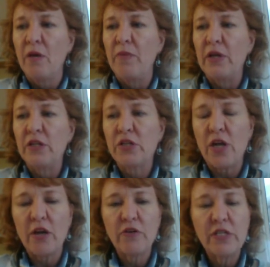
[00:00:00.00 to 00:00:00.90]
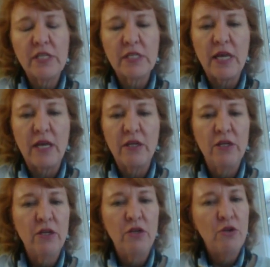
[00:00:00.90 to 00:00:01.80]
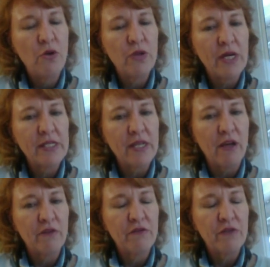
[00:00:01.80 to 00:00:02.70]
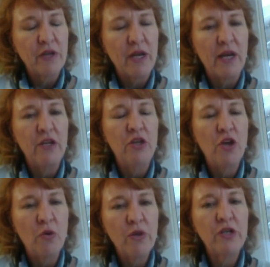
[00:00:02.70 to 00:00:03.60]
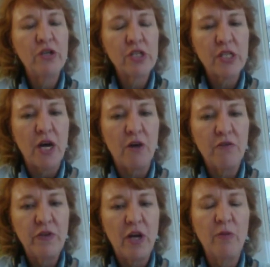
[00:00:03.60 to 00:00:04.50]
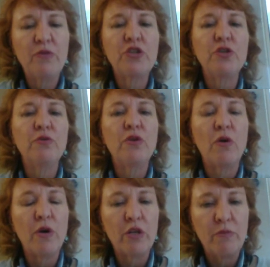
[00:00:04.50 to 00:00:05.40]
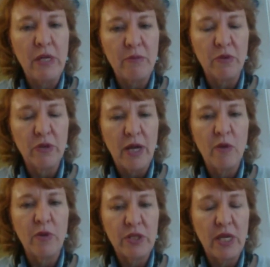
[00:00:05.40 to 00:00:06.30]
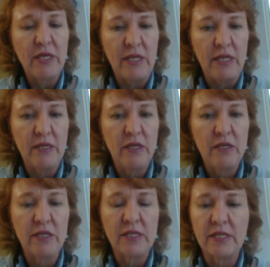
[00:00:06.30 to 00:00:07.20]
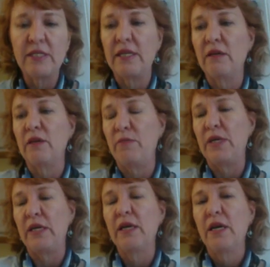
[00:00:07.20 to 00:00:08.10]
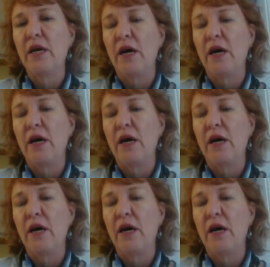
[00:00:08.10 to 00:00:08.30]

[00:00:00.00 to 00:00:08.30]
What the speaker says: But Socrates said, know thyself. And knowing yourself helps you know other people and what they need to succeed and to be